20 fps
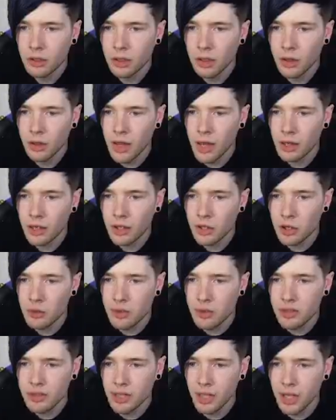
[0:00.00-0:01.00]
Are there
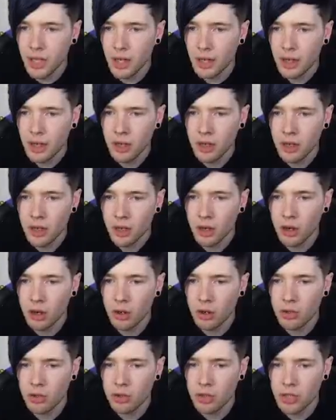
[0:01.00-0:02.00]
humans here?
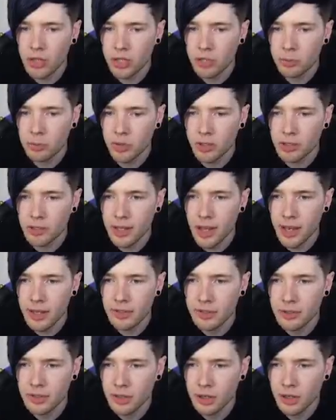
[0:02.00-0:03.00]
Oh, geez. What is
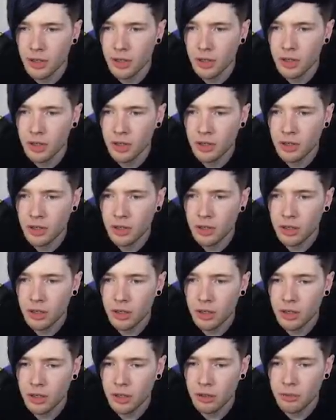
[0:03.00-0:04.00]
that?
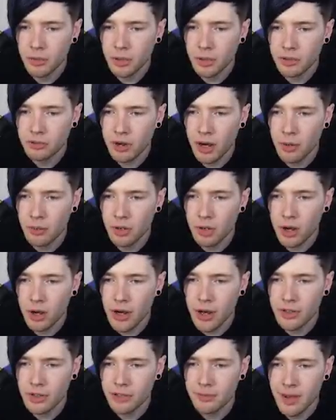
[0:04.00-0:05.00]
Oh my goodness, right. I'm going to go
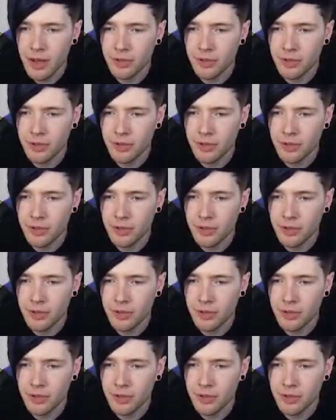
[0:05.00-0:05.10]
down this